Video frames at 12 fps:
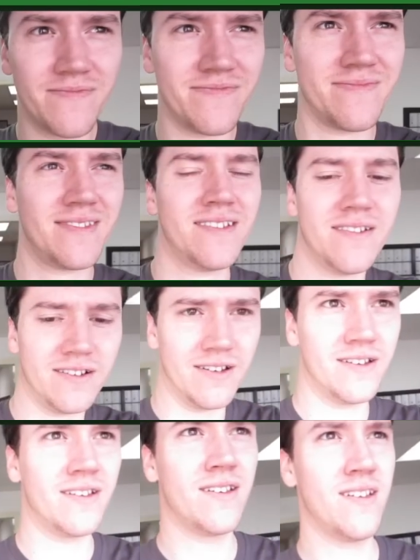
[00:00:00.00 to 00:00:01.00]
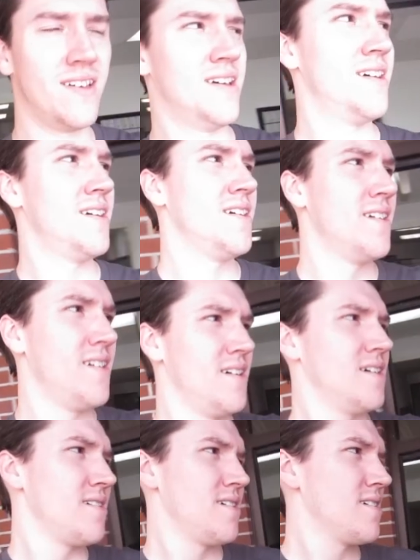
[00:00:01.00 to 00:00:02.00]
Where are you?
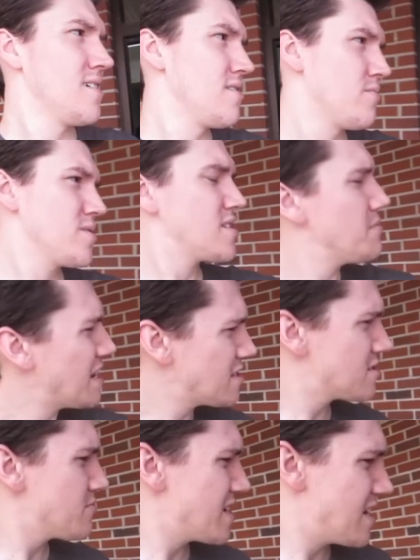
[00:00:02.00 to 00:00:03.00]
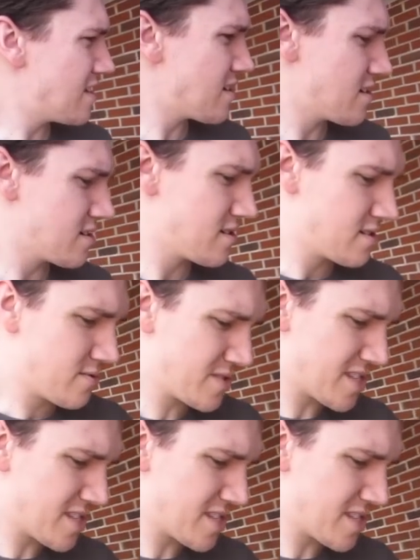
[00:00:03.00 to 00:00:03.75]
We're done. He's, We're he's... done.